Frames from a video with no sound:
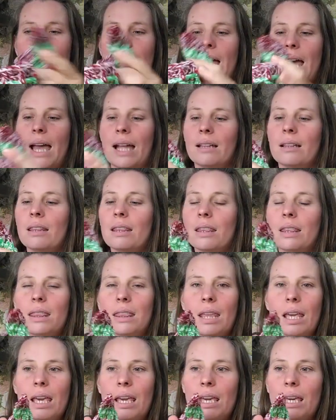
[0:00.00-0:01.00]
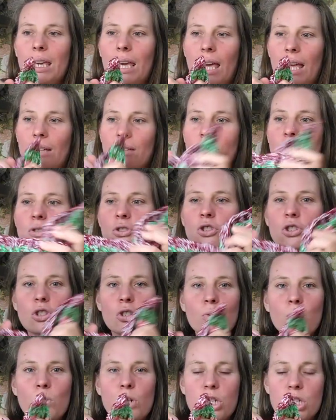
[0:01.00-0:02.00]
and thick and
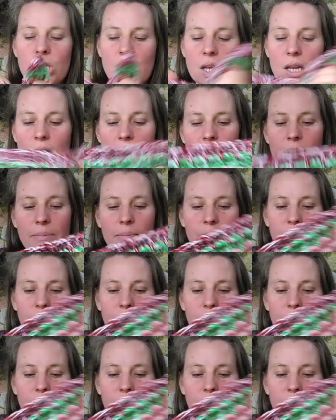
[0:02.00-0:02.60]
squishy,